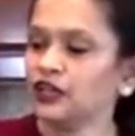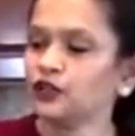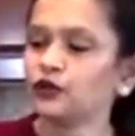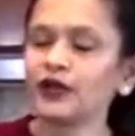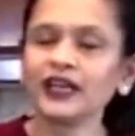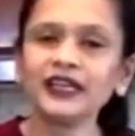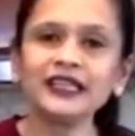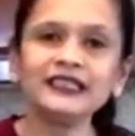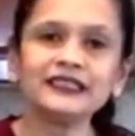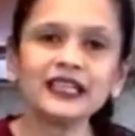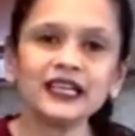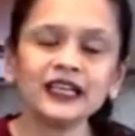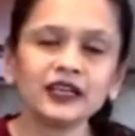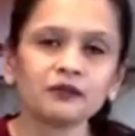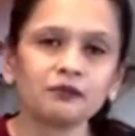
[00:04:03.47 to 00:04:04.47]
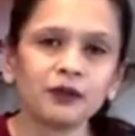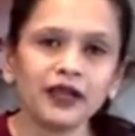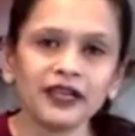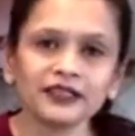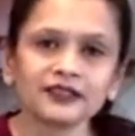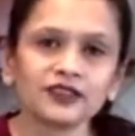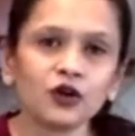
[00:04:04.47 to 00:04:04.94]
you can easily
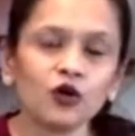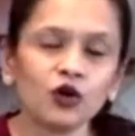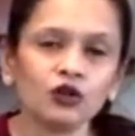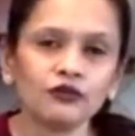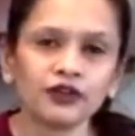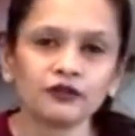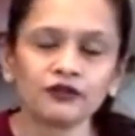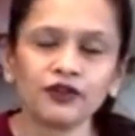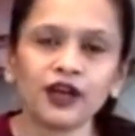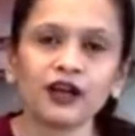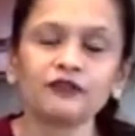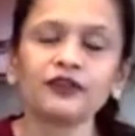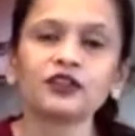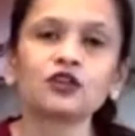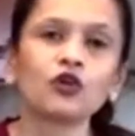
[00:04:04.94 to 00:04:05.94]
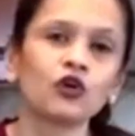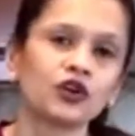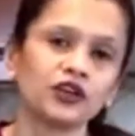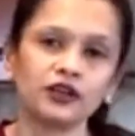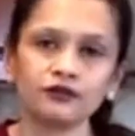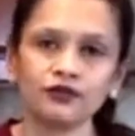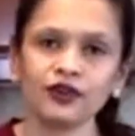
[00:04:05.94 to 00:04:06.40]
replace the whole wheat flour with
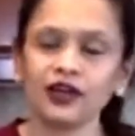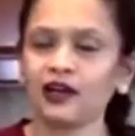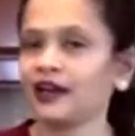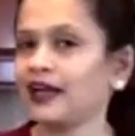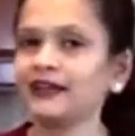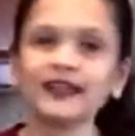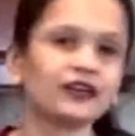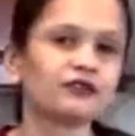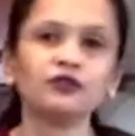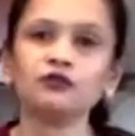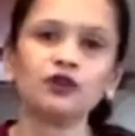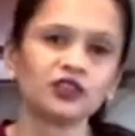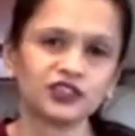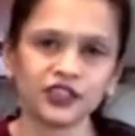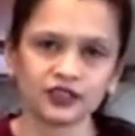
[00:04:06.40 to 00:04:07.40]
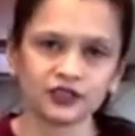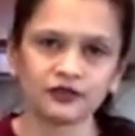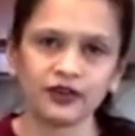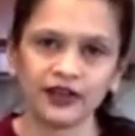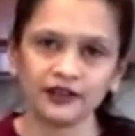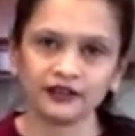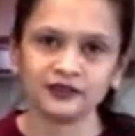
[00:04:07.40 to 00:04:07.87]
coconut flour, and that will work just
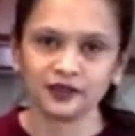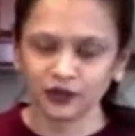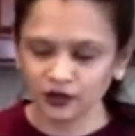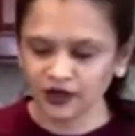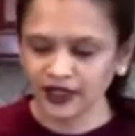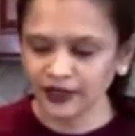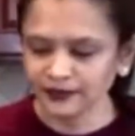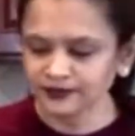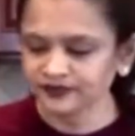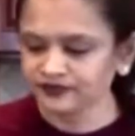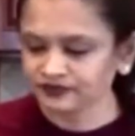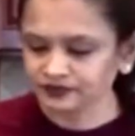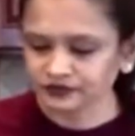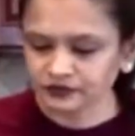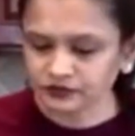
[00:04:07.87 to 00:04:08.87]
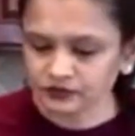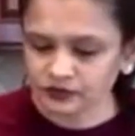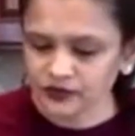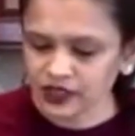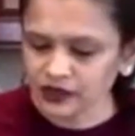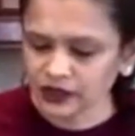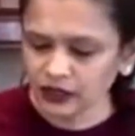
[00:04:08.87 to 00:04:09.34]
fine. Okay.
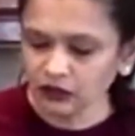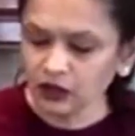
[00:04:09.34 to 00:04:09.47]
Now